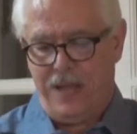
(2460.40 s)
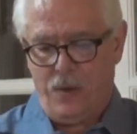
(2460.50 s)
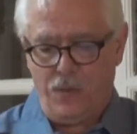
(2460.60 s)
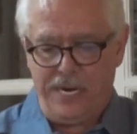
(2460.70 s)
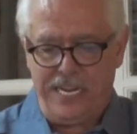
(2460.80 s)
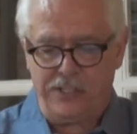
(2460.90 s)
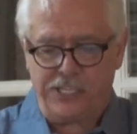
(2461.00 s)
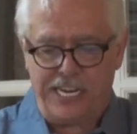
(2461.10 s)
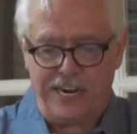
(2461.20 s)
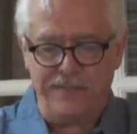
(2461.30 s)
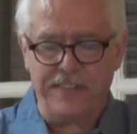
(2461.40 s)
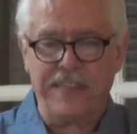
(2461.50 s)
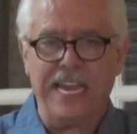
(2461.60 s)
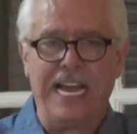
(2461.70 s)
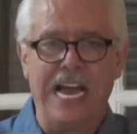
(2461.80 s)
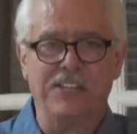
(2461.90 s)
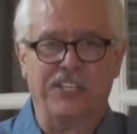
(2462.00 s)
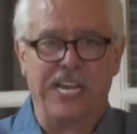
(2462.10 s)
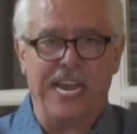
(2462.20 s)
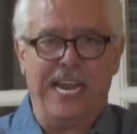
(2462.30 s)
when he said, Everything I
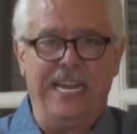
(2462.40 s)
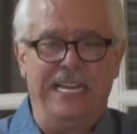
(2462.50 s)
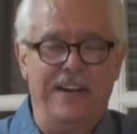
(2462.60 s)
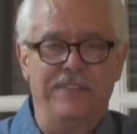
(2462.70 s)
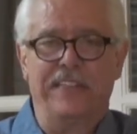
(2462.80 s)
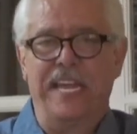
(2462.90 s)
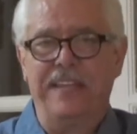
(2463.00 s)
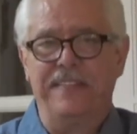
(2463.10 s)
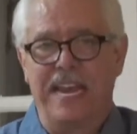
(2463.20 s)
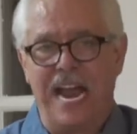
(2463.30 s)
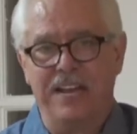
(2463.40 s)
say and everything that I